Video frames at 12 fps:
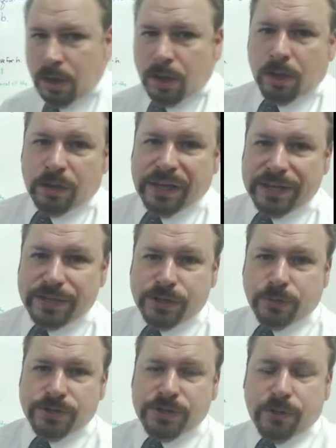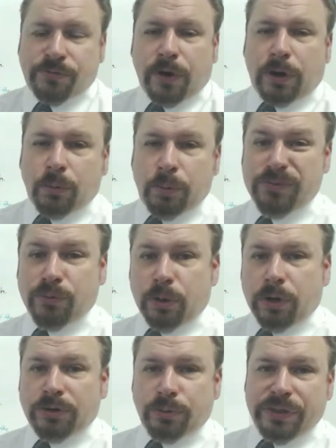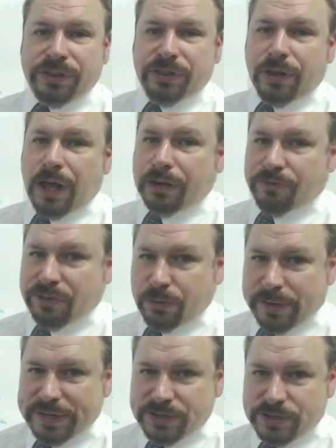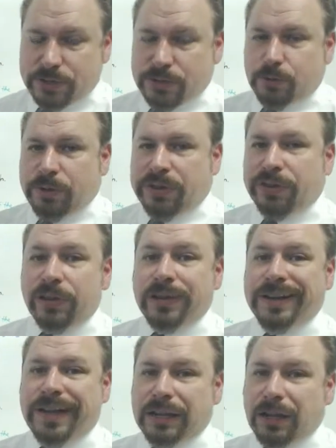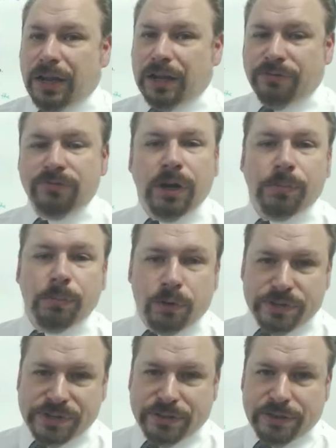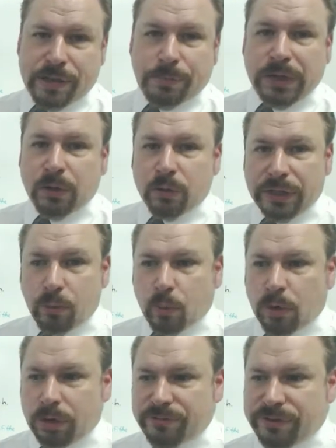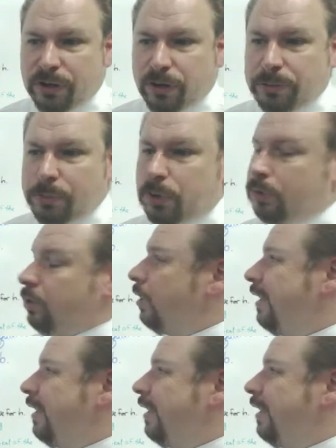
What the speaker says: Okay, so far we've worked with a lot of equations with a lot of numbers in them and only one variable.